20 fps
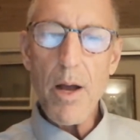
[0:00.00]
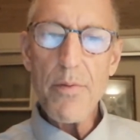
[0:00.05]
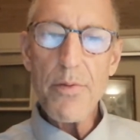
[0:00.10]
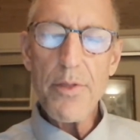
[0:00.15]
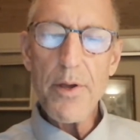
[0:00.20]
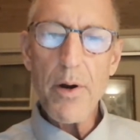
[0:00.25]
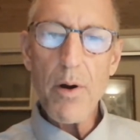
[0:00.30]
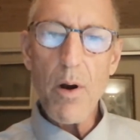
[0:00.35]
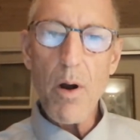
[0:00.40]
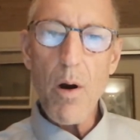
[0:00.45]

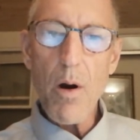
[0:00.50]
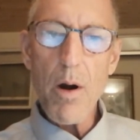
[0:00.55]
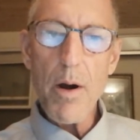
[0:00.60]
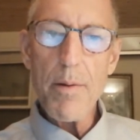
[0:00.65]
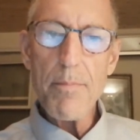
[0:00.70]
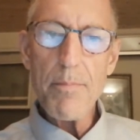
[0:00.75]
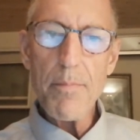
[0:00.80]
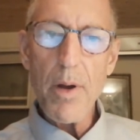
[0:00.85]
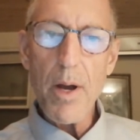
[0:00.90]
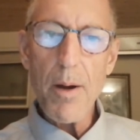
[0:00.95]
There are
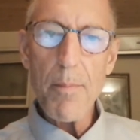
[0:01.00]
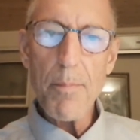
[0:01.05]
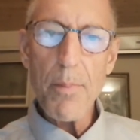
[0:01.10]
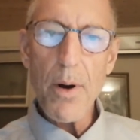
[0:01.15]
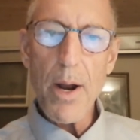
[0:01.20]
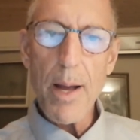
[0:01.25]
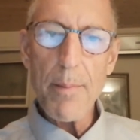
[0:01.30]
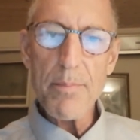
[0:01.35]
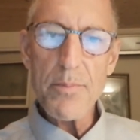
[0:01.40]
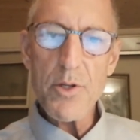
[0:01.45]

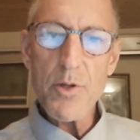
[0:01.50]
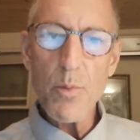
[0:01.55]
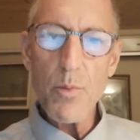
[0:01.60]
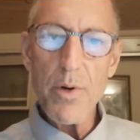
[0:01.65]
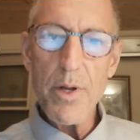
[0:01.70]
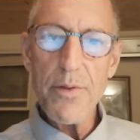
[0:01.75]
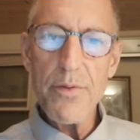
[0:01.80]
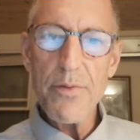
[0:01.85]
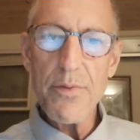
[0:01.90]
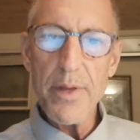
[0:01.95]
problems
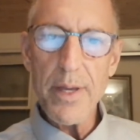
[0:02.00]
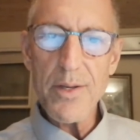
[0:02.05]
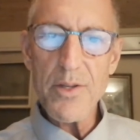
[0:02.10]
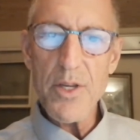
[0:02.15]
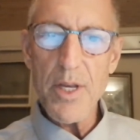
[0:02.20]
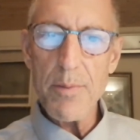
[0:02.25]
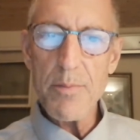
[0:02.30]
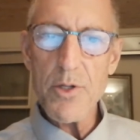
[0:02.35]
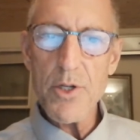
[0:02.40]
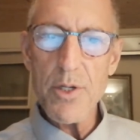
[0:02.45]
with
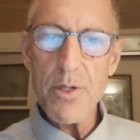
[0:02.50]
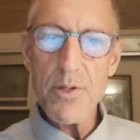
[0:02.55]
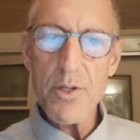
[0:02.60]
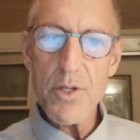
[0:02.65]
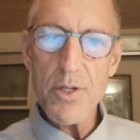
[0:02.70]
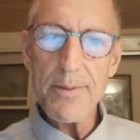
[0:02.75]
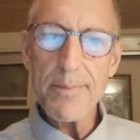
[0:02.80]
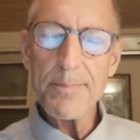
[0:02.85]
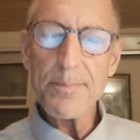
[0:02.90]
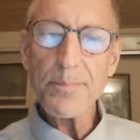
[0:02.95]

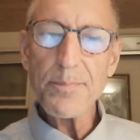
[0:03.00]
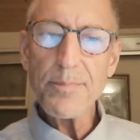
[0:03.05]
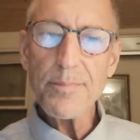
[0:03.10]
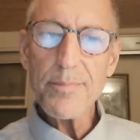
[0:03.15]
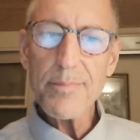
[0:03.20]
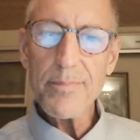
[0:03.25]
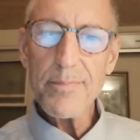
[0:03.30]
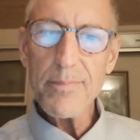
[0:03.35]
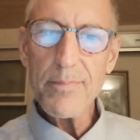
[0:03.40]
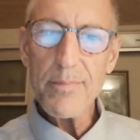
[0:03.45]
exemptions.
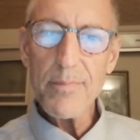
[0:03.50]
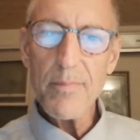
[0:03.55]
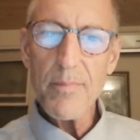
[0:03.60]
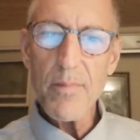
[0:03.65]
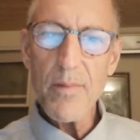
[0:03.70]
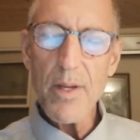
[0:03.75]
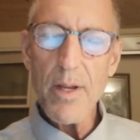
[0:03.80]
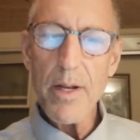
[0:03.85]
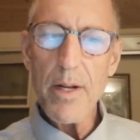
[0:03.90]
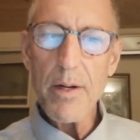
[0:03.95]

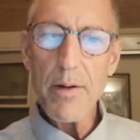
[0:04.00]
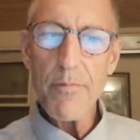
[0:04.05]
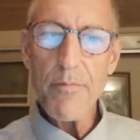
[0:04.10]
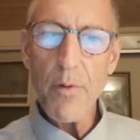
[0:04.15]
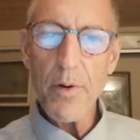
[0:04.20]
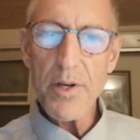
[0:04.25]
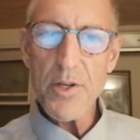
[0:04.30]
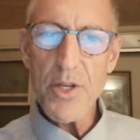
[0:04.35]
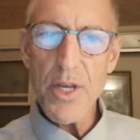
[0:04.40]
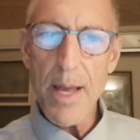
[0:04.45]

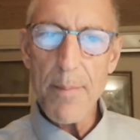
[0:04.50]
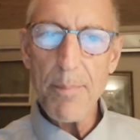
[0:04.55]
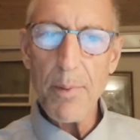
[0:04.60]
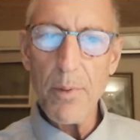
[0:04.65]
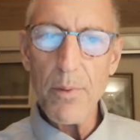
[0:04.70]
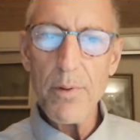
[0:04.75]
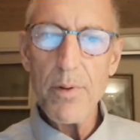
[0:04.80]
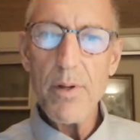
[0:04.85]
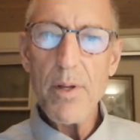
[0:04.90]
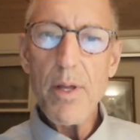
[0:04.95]
For
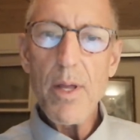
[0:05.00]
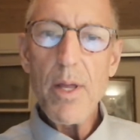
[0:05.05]
example,